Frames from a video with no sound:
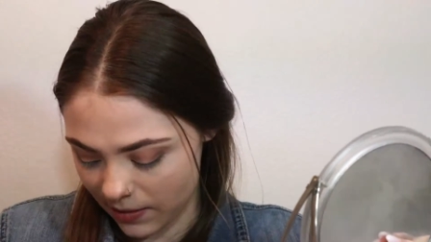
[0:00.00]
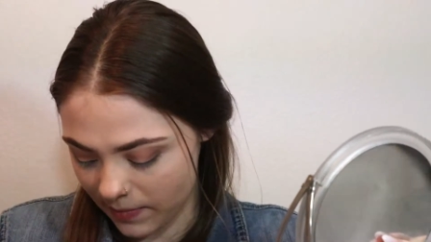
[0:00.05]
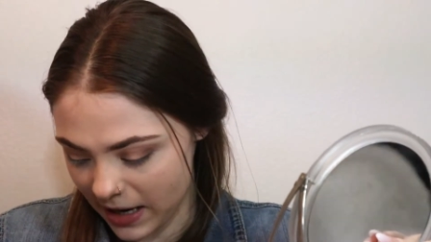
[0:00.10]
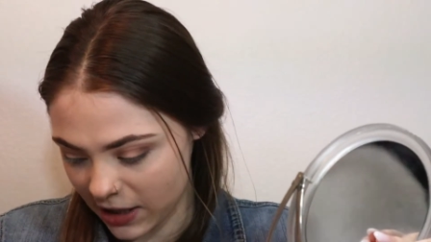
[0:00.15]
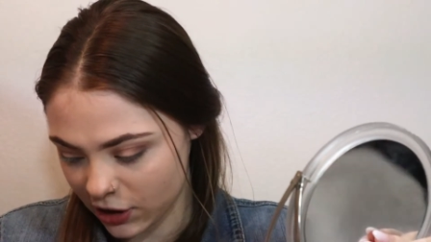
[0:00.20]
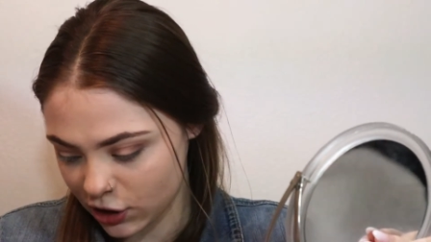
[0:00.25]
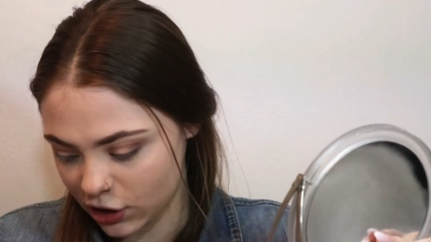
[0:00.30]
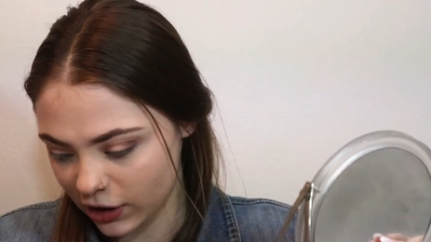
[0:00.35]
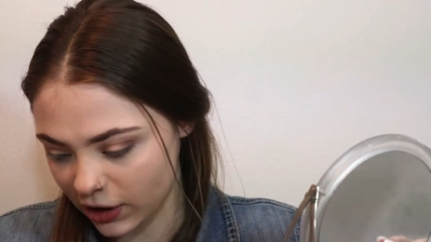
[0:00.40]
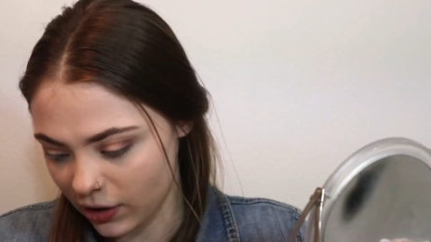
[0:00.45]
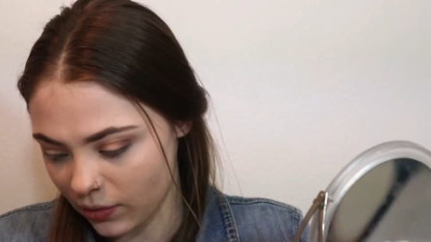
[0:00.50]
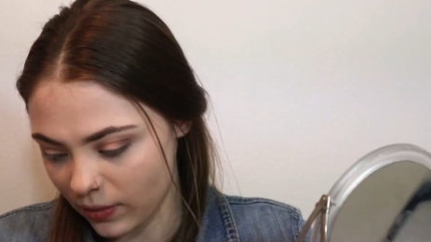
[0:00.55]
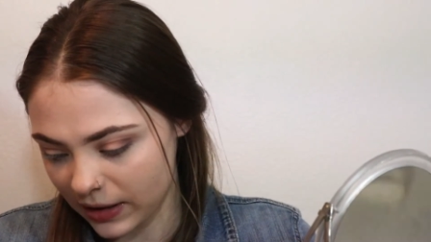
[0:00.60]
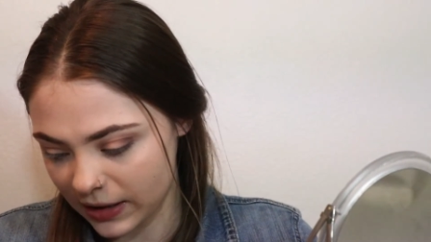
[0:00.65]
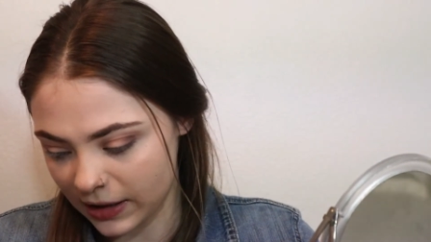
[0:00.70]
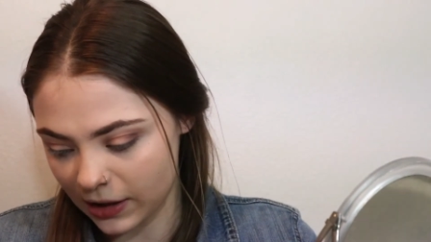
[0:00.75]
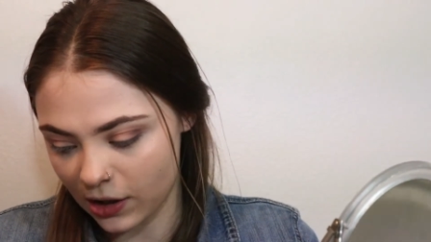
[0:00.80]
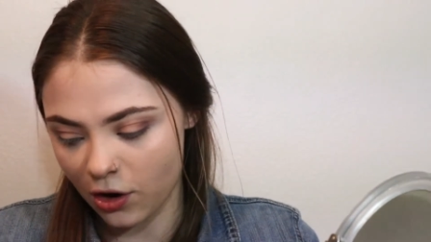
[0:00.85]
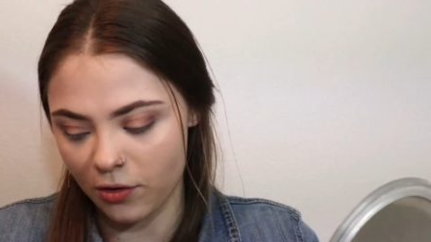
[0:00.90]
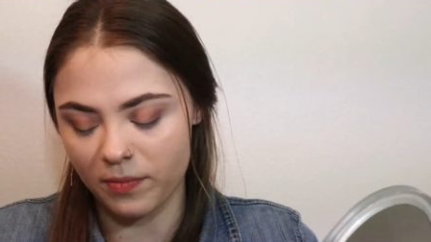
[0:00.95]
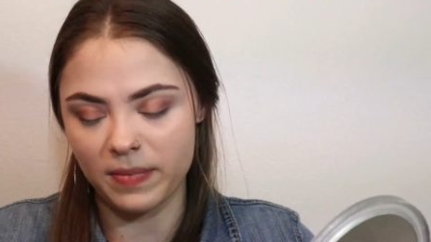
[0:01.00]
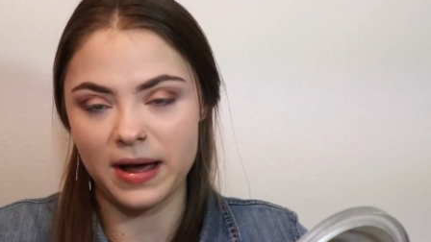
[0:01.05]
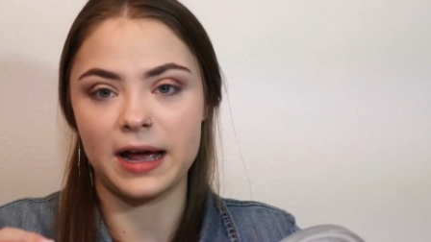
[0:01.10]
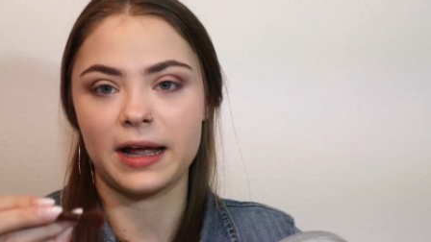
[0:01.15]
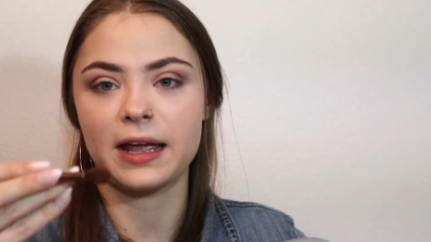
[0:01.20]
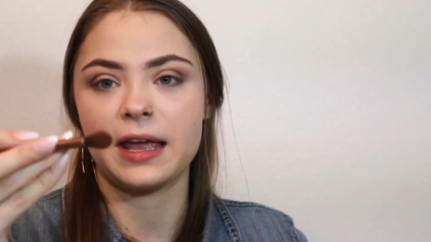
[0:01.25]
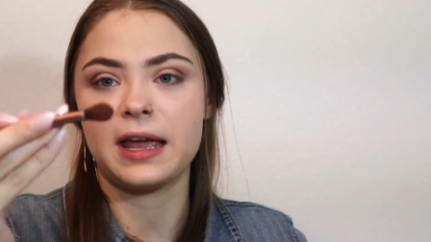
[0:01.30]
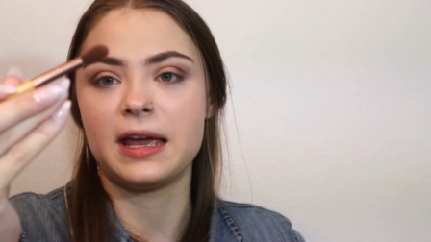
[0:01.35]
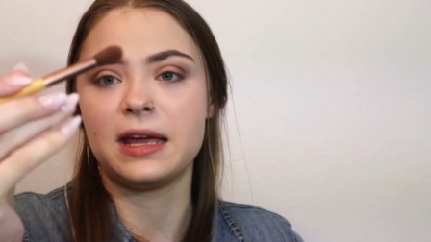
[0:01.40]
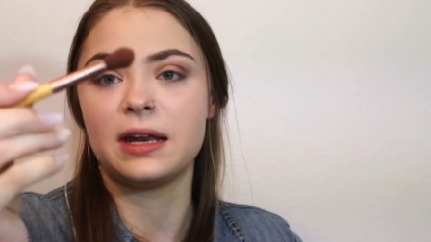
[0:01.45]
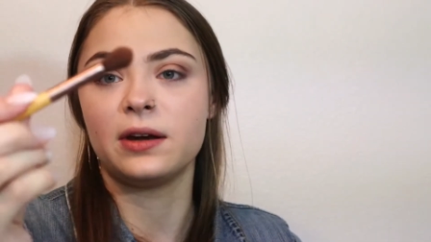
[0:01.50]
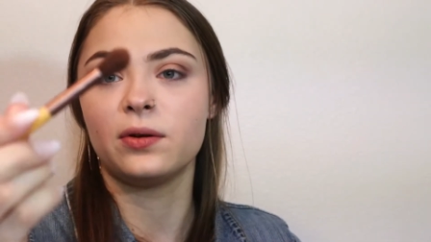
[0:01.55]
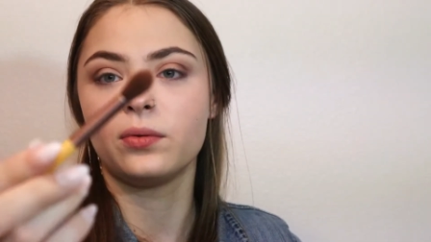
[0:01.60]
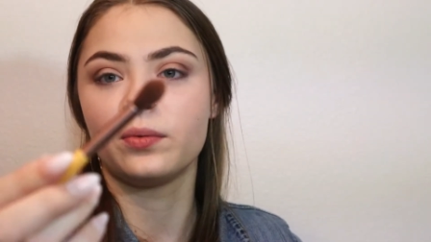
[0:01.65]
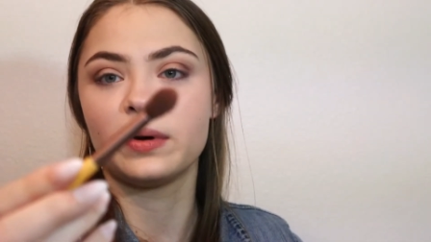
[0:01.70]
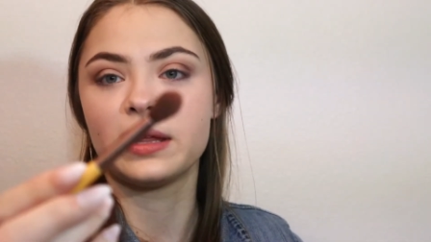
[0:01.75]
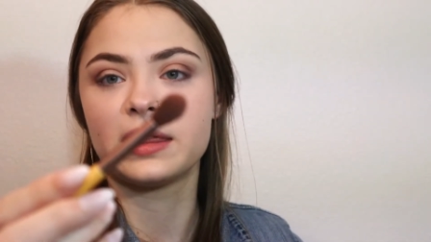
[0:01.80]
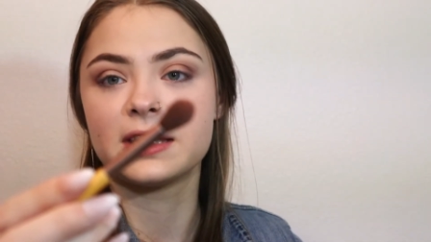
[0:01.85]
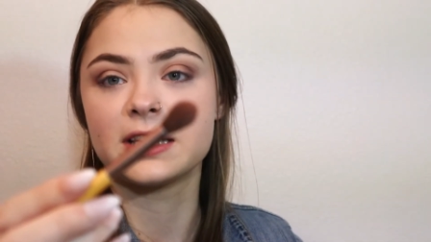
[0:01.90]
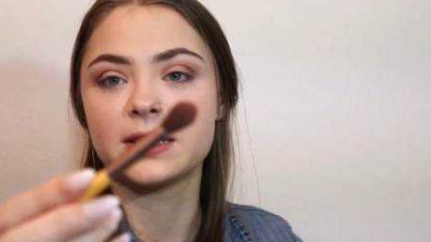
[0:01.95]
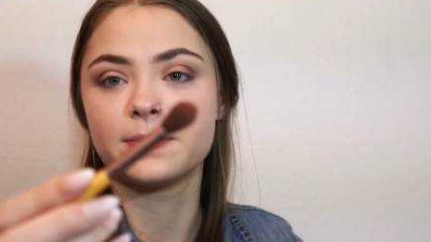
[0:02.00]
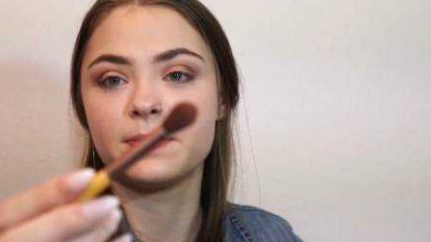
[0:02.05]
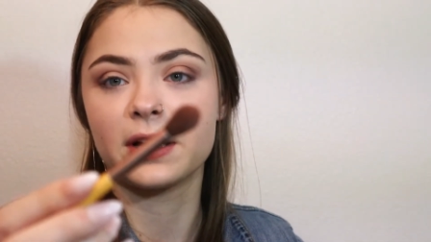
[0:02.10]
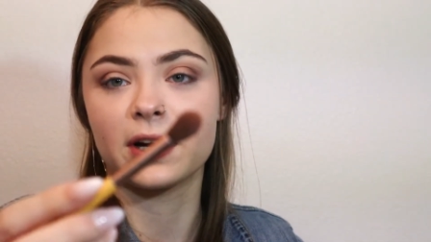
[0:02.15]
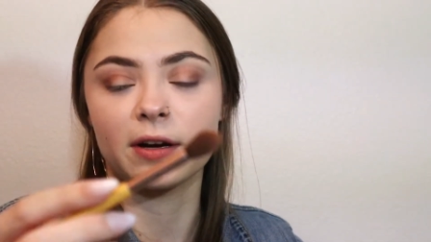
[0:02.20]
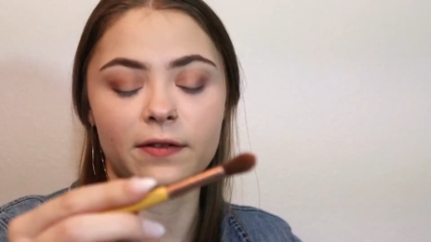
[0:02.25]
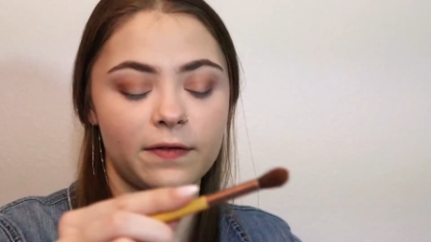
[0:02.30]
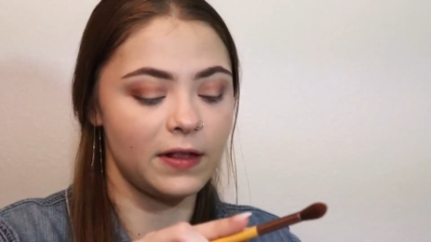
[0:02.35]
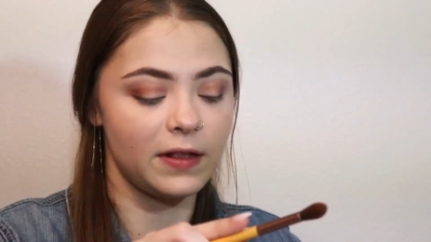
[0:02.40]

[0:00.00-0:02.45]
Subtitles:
I'm actually going to go back in with this bigger